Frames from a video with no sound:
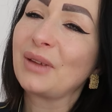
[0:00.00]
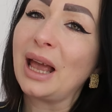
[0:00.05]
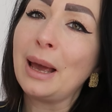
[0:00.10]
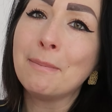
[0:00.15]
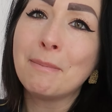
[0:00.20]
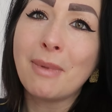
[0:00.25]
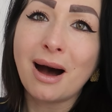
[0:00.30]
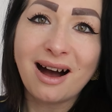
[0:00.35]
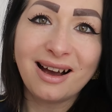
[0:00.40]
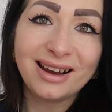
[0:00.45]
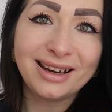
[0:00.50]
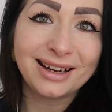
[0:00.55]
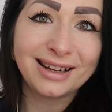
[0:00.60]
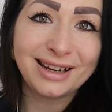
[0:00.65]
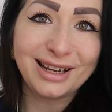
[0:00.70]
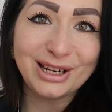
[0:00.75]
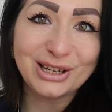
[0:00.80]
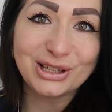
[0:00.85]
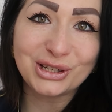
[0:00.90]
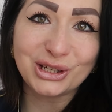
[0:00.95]
a
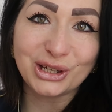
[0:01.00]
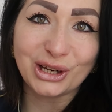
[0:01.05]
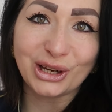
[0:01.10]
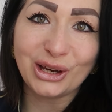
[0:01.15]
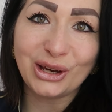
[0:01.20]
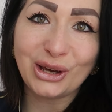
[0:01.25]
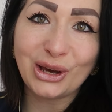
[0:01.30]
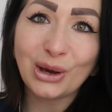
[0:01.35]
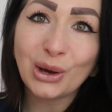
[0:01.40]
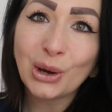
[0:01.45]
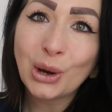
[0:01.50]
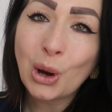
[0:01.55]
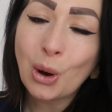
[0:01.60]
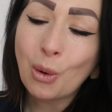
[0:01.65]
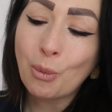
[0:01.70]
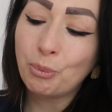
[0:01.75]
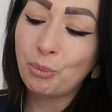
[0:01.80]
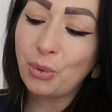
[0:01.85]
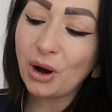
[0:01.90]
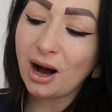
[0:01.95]
minor issue,
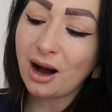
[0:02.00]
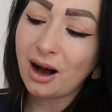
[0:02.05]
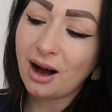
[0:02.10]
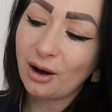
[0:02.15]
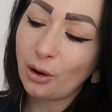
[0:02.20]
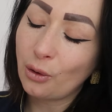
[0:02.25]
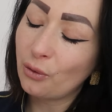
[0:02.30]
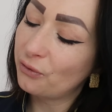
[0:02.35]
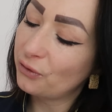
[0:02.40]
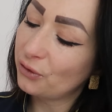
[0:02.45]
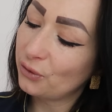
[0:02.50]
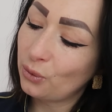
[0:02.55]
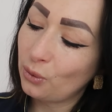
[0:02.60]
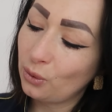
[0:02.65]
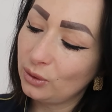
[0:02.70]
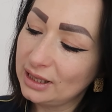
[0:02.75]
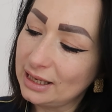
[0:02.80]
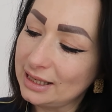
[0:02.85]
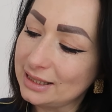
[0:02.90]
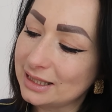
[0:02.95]
but
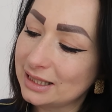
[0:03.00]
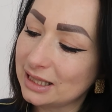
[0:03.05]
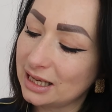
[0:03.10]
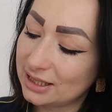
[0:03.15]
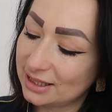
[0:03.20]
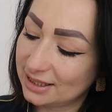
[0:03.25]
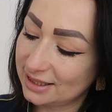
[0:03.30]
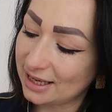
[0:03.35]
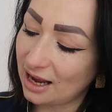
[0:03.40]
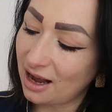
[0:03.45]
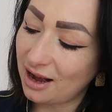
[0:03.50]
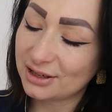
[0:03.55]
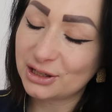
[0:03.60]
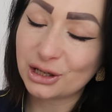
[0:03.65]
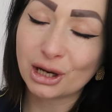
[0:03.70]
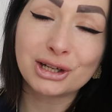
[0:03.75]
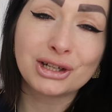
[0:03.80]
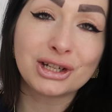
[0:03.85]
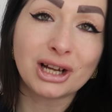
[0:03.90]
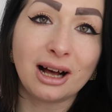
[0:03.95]
overall it's such
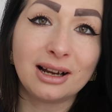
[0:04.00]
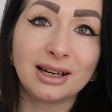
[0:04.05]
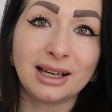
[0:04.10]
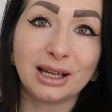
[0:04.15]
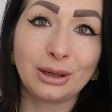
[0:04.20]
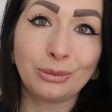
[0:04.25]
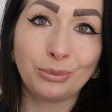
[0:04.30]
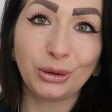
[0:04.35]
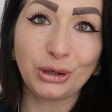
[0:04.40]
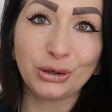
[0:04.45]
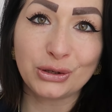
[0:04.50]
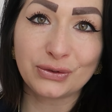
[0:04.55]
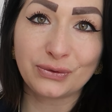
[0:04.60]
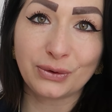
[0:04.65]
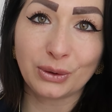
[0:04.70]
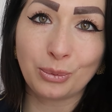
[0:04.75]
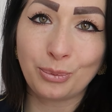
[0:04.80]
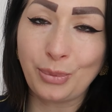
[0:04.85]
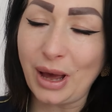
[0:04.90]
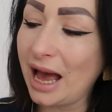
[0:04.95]
a darling and
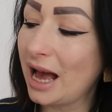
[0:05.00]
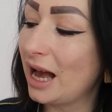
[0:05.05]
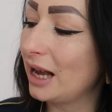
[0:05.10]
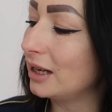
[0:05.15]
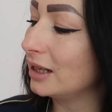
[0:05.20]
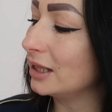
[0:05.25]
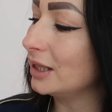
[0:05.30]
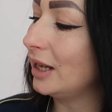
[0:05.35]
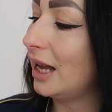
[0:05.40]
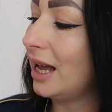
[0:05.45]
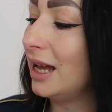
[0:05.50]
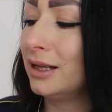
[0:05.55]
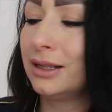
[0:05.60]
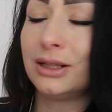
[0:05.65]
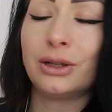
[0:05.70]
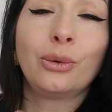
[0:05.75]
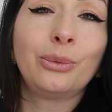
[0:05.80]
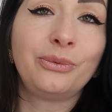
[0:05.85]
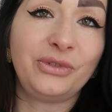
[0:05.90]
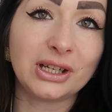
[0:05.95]
beautiful bag,
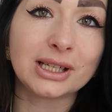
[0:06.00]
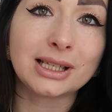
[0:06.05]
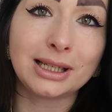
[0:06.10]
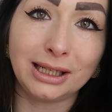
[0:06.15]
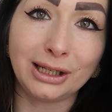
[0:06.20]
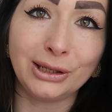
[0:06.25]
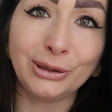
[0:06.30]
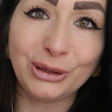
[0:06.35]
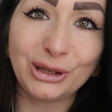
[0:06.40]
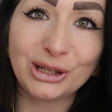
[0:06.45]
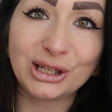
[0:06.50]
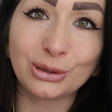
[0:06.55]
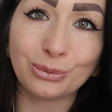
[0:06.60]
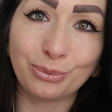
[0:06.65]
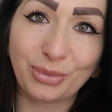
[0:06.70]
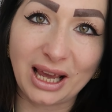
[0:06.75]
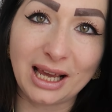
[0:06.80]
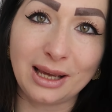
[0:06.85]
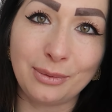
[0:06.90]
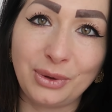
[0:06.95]
and obviously you need to
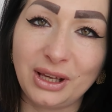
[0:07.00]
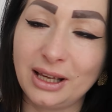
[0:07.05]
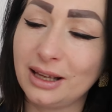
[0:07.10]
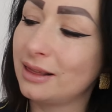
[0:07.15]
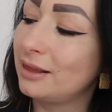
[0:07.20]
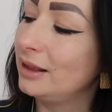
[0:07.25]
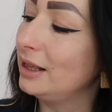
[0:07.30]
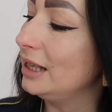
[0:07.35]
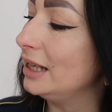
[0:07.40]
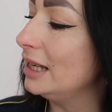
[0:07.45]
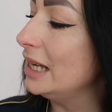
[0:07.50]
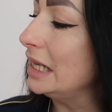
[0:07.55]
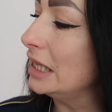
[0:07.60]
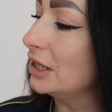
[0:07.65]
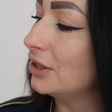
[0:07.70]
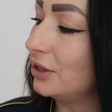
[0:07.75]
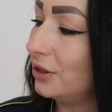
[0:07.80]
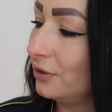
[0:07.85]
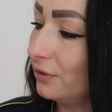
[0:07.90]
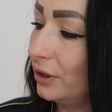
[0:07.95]
baby the
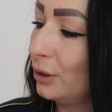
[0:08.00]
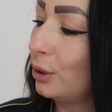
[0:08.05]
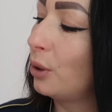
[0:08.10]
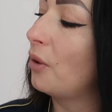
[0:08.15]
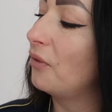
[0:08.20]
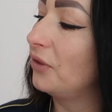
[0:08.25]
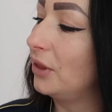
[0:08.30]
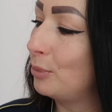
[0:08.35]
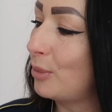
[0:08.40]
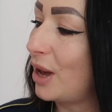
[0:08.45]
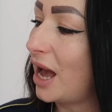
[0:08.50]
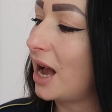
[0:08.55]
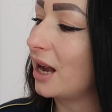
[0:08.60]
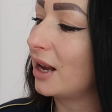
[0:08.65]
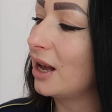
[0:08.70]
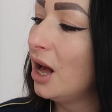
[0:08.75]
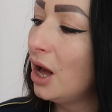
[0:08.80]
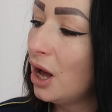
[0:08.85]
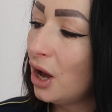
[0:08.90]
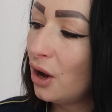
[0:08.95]
interior of the bag